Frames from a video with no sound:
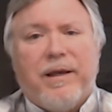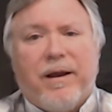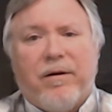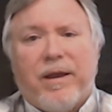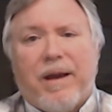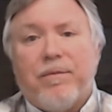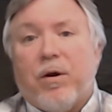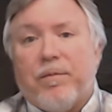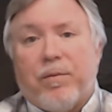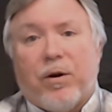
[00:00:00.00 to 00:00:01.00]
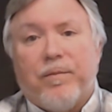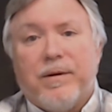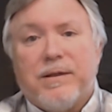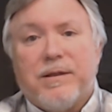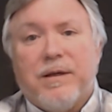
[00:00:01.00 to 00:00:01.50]
air gapped on
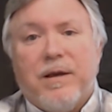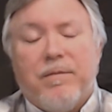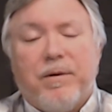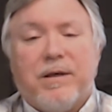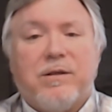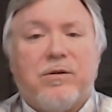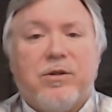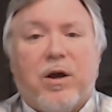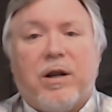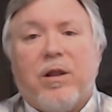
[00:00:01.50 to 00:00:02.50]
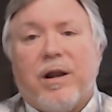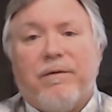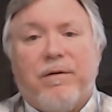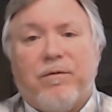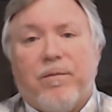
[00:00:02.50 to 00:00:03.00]
purpose because there's not a lot of
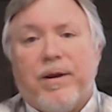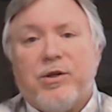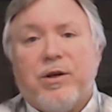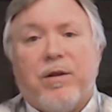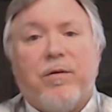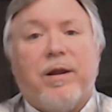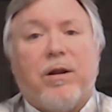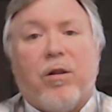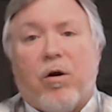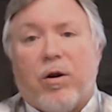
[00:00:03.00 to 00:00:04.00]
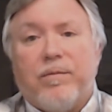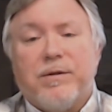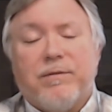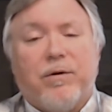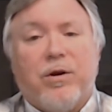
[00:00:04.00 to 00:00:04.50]
information other than alarms
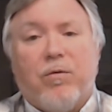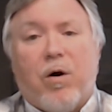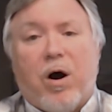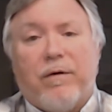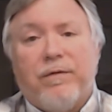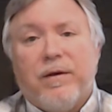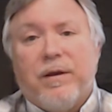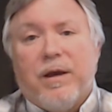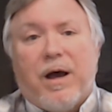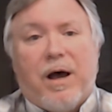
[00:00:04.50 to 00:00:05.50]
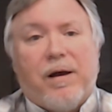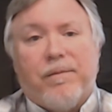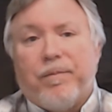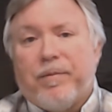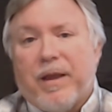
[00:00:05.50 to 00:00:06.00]
that would go off.
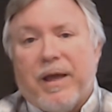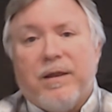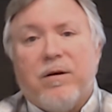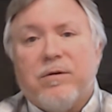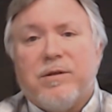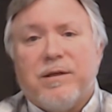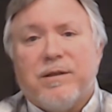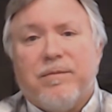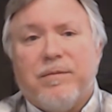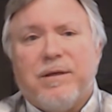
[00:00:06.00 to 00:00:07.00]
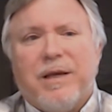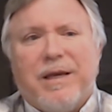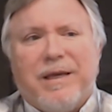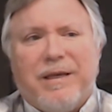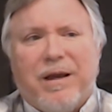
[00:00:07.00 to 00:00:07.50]
And those systems
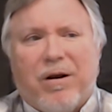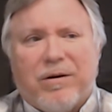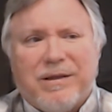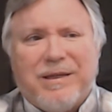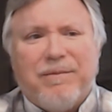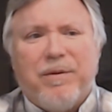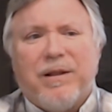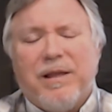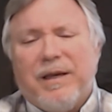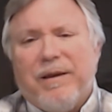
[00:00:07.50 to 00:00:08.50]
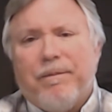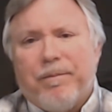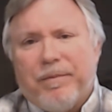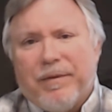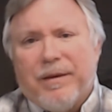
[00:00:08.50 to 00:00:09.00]
are typically
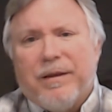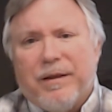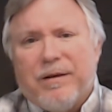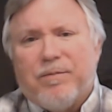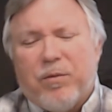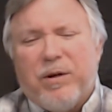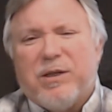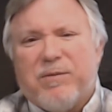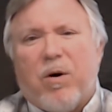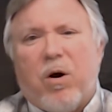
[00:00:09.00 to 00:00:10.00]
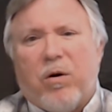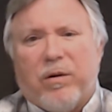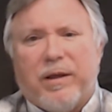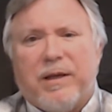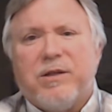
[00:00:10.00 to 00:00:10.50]
pretty small
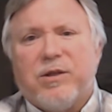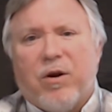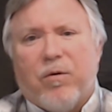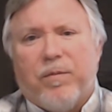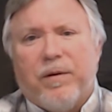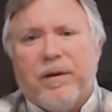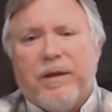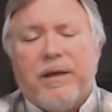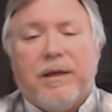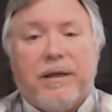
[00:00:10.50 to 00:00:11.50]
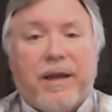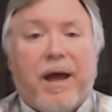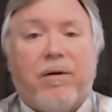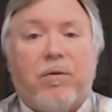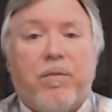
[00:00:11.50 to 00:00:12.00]
in scope.
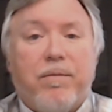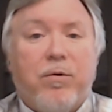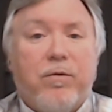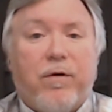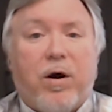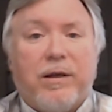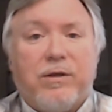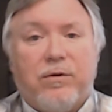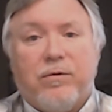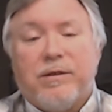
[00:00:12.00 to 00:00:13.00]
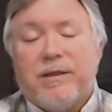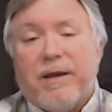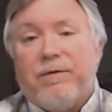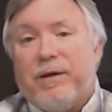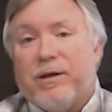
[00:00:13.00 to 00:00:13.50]
Now, when we move on to
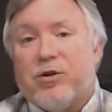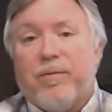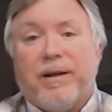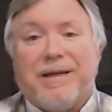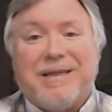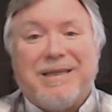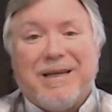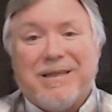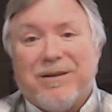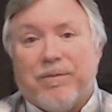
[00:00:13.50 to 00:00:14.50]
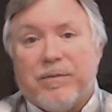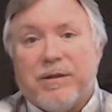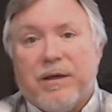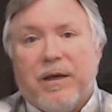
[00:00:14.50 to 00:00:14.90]
safety instrumented systems,